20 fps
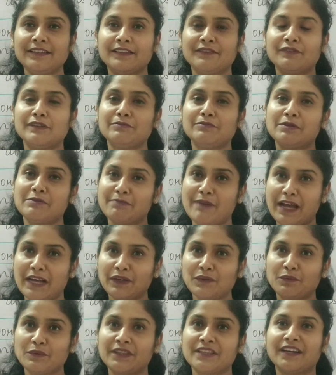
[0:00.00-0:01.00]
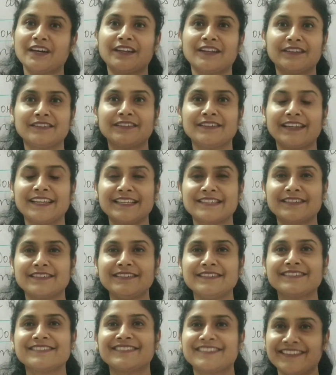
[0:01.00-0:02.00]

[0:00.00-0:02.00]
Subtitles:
We'll be back with another lesson.